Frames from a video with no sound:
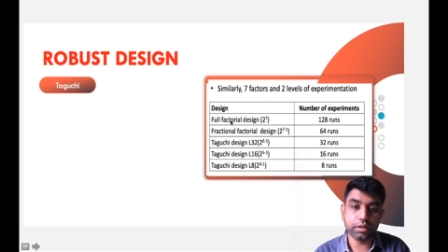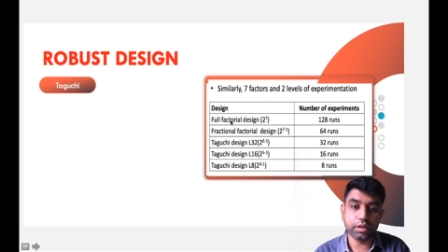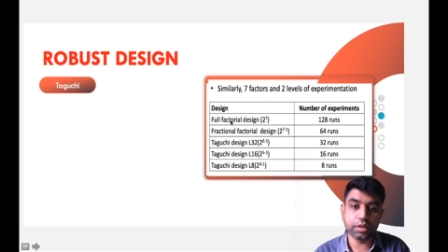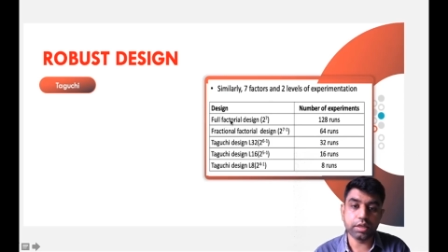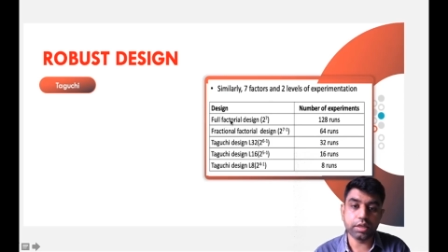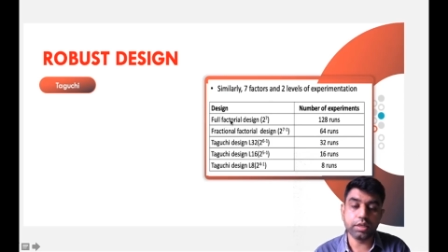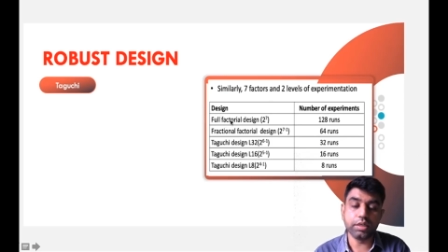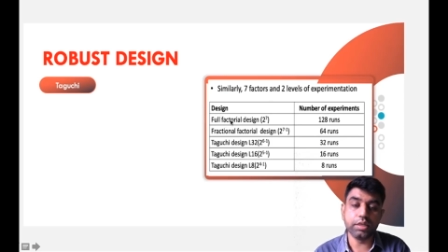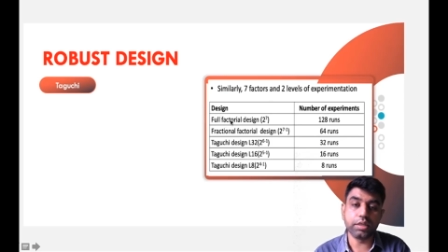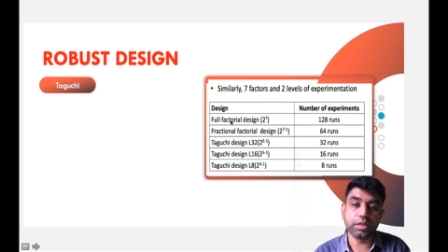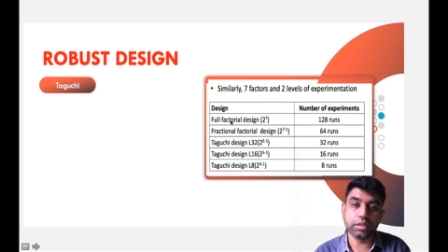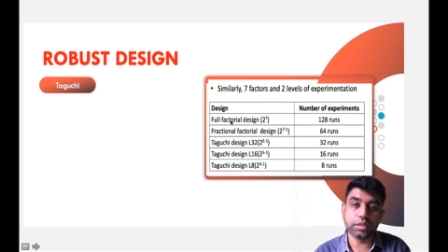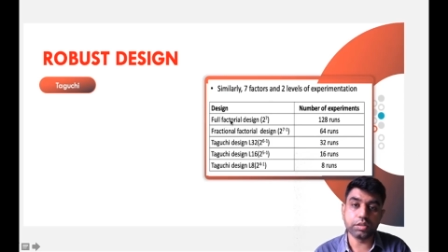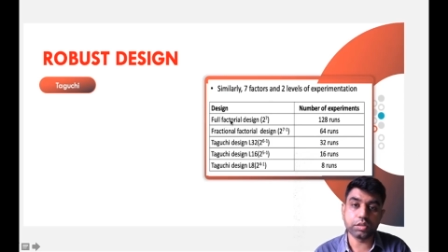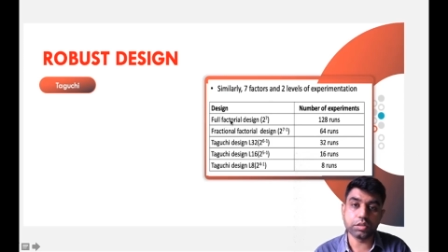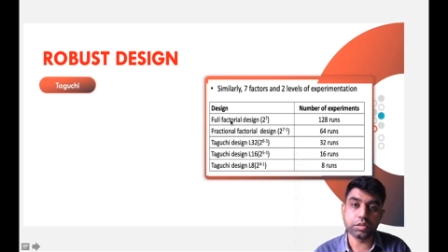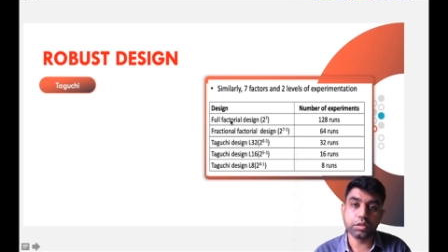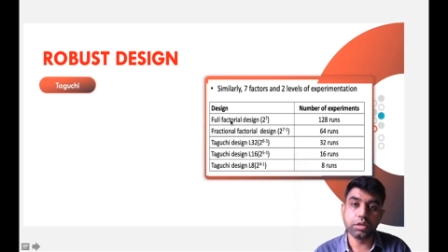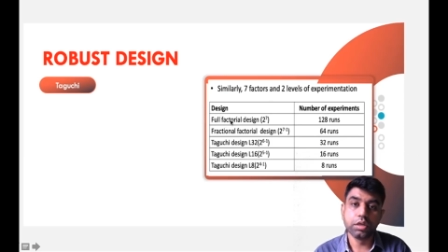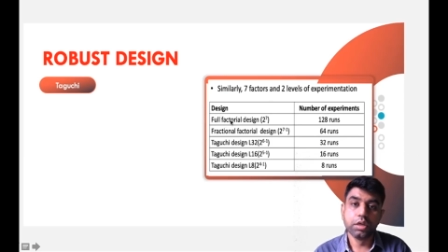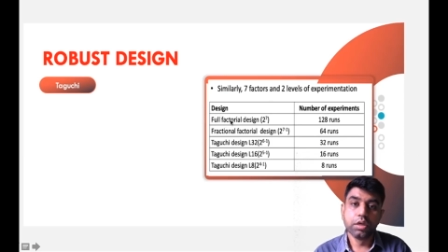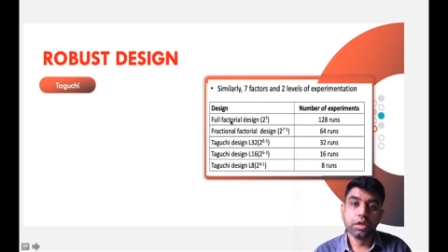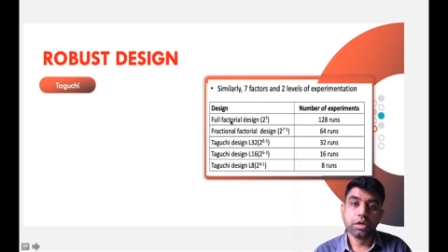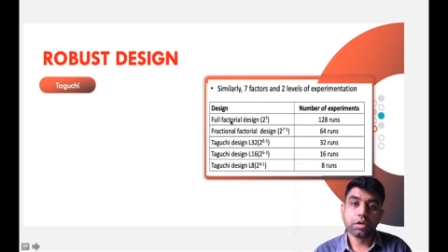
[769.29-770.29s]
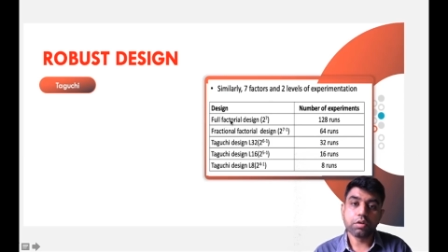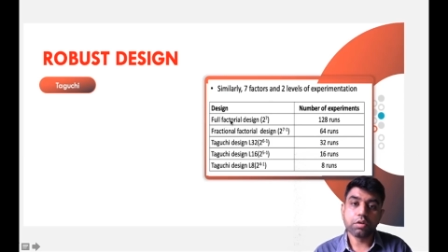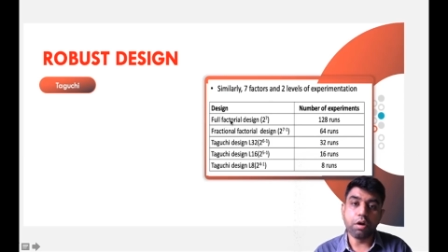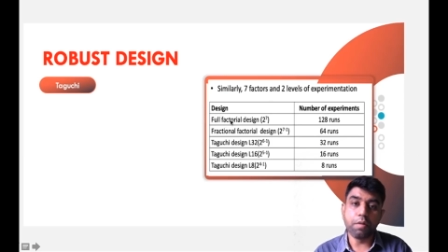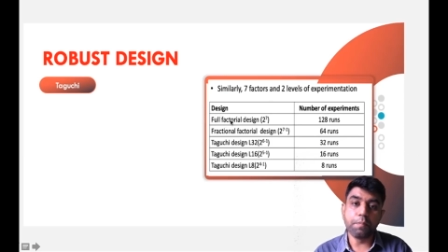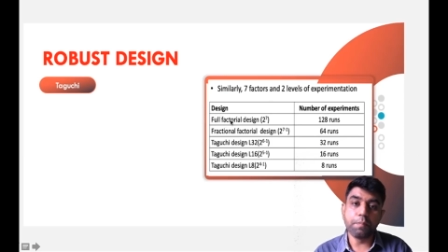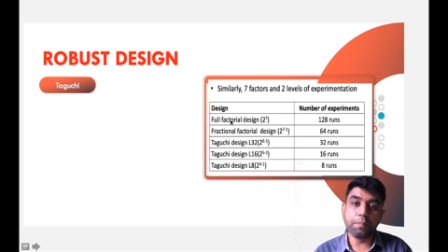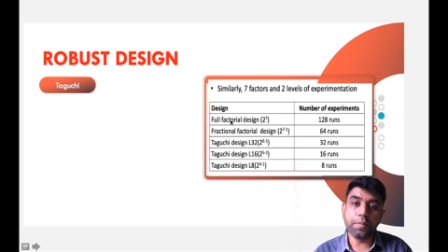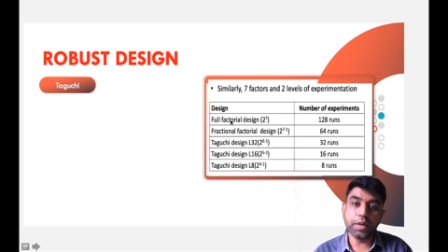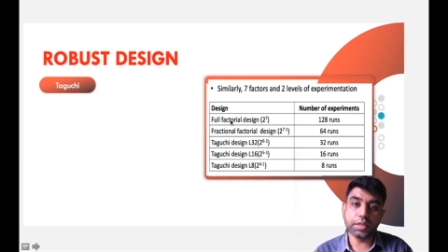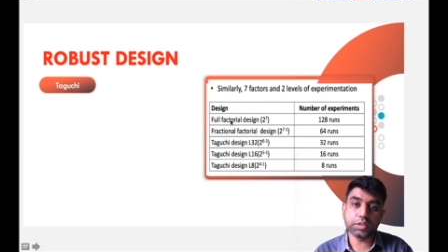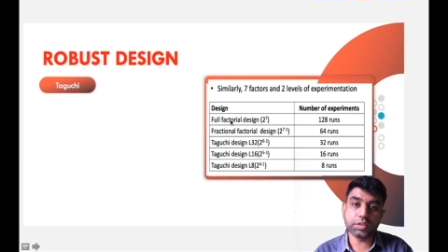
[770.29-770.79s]
Again, it is a
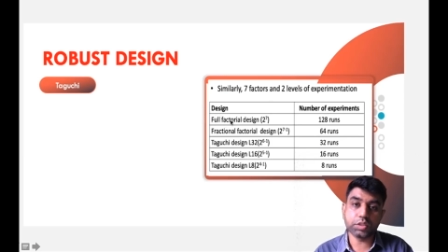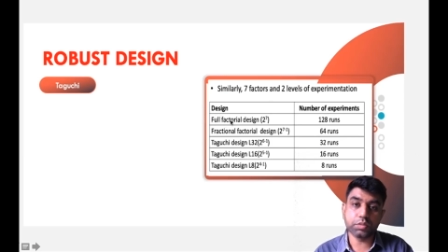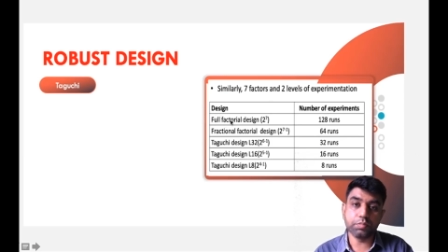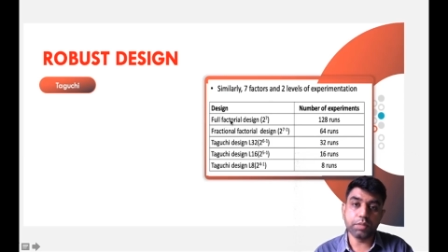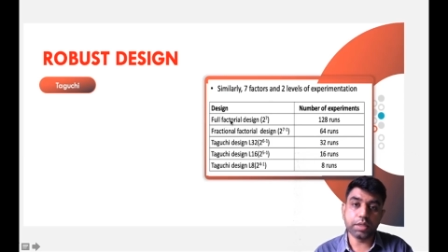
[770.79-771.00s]
complex